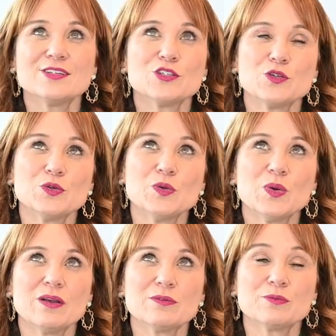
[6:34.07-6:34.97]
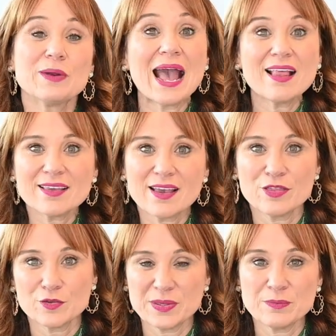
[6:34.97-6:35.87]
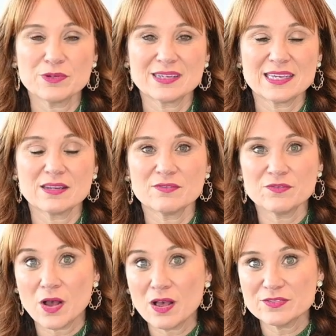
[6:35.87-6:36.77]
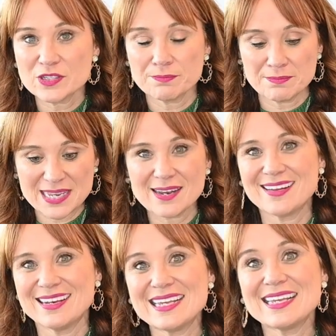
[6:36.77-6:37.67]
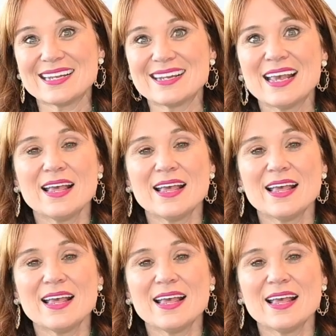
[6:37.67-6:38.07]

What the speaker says: to rally other people to get involved to meet a need,